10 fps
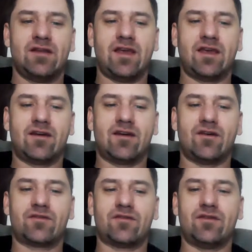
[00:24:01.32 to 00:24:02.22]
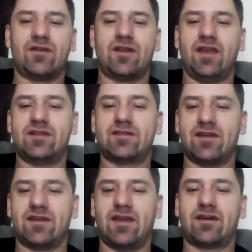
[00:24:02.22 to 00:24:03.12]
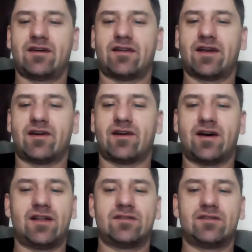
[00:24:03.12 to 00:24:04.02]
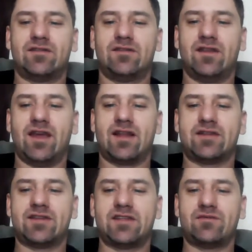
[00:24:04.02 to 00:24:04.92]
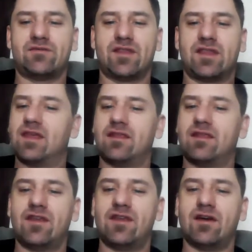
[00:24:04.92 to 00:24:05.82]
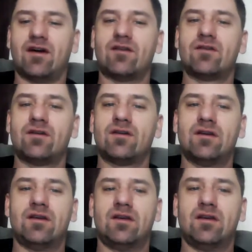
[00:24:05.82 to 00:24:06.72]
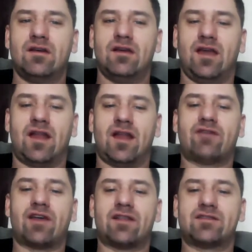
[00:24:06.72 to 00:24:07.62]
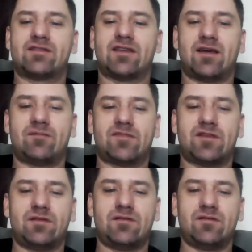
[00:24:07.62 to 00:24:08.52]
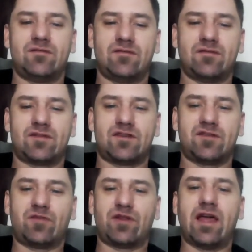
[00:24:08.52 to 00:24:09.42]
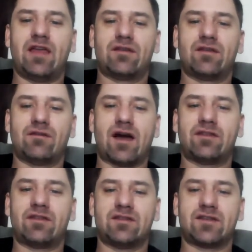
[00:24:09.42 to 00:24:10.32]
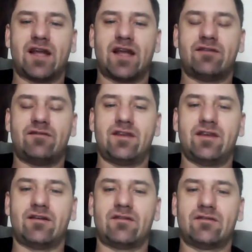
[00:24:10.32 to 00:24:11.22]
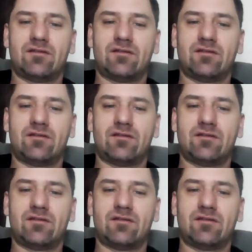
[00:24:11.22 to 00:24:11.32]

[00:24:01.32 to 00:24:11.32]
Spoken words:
they can go through and easily click on the annotation within the video. And I've got this set up to play throughout the entire video.